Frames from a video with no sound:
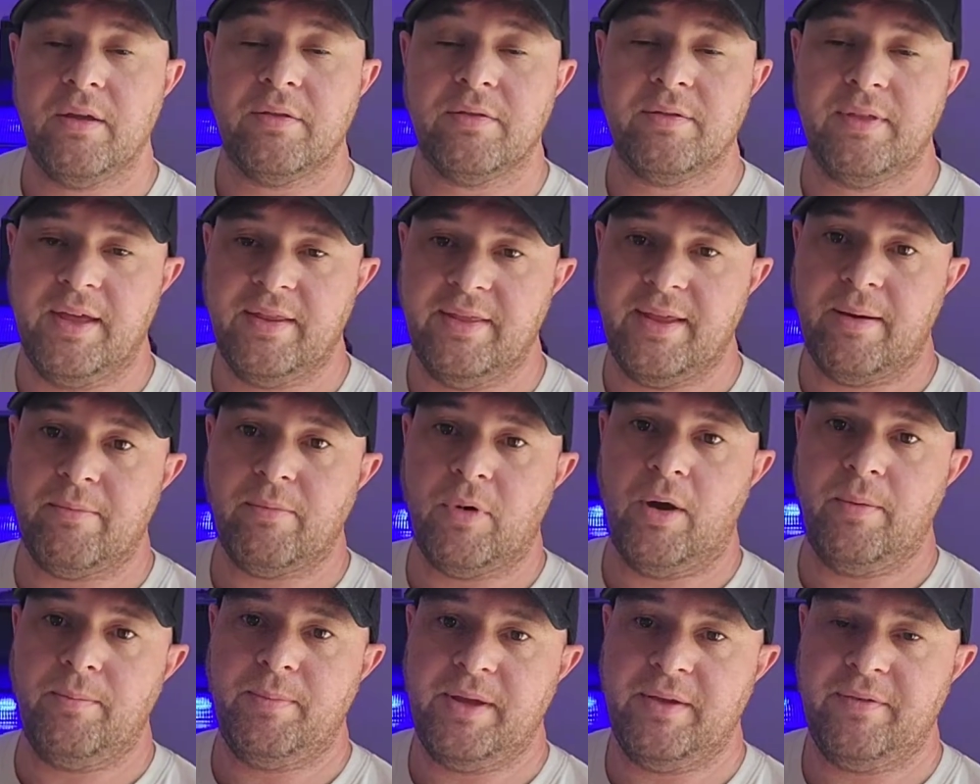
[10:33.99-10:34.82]
then that
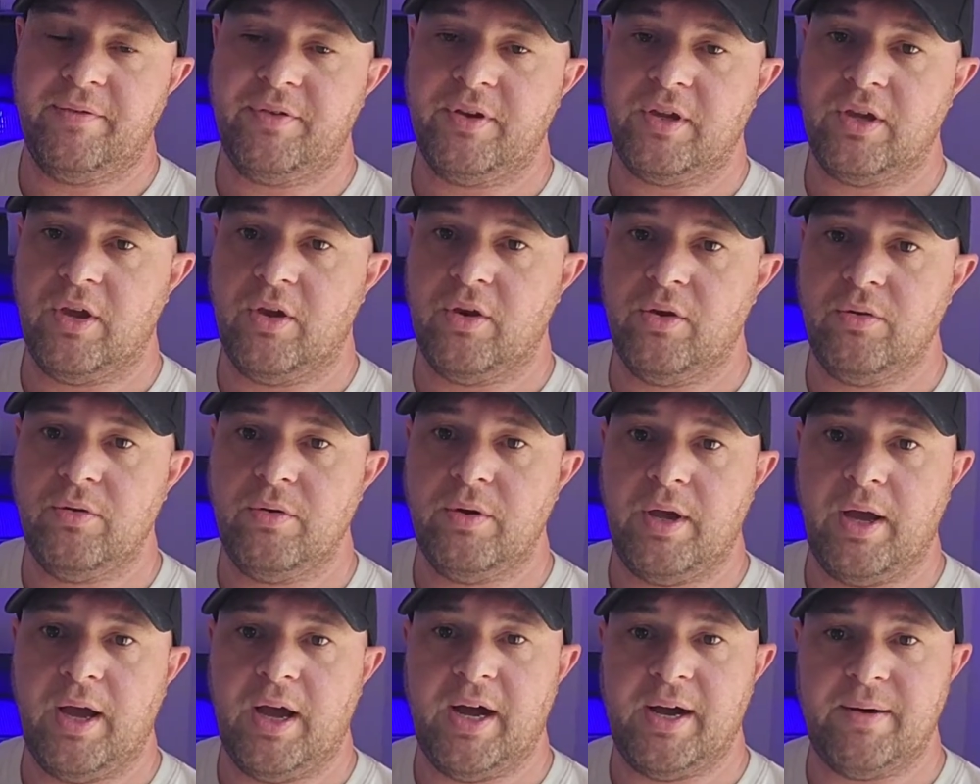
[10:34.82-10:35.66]
might be for you.
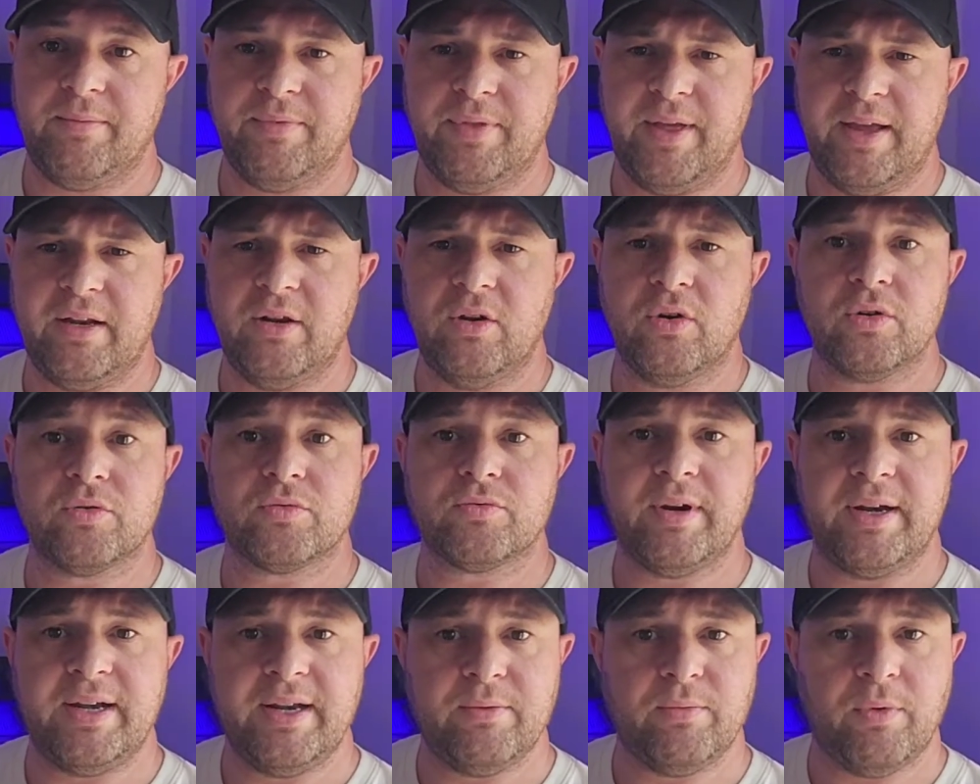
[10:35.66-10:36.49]
Um, they look
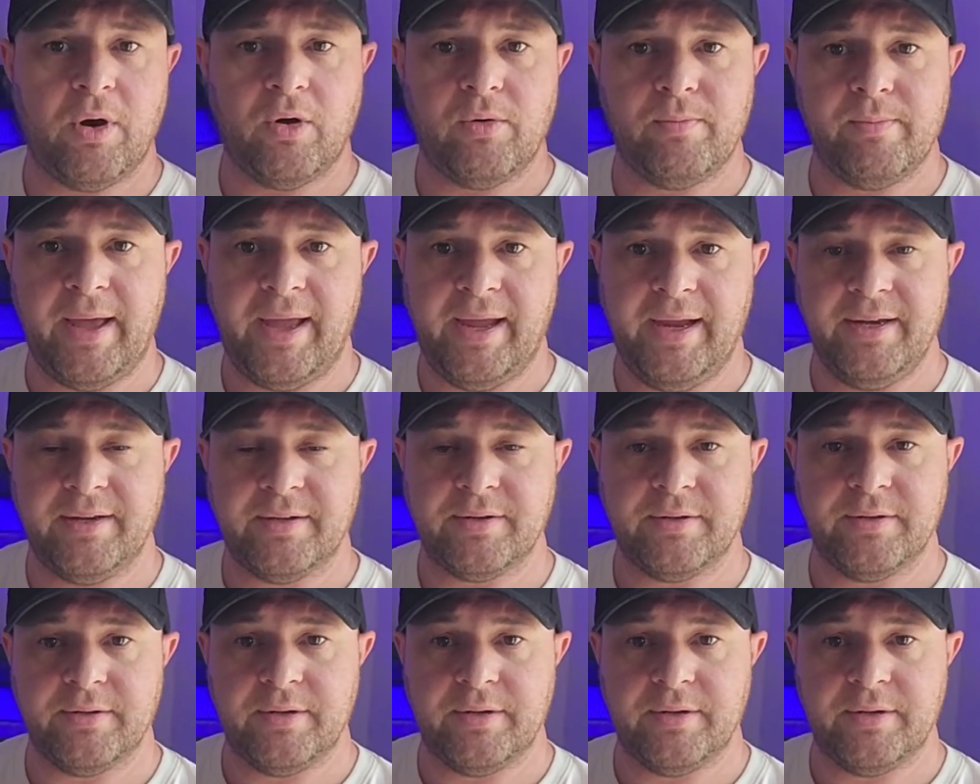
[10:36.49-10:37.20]
really well made.